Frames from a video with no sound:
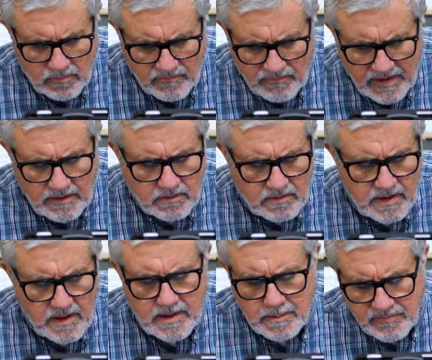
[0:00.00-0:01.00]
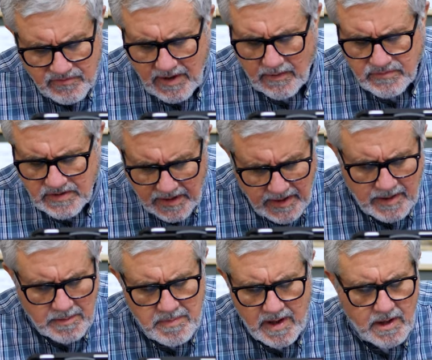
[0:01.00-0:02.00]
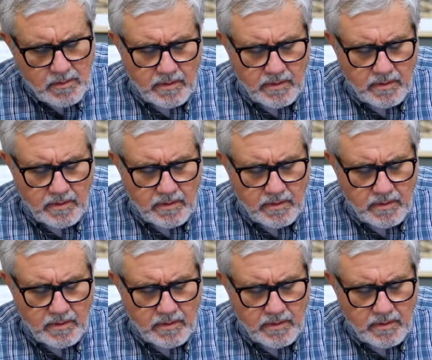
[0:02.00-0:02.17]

revealed himself to him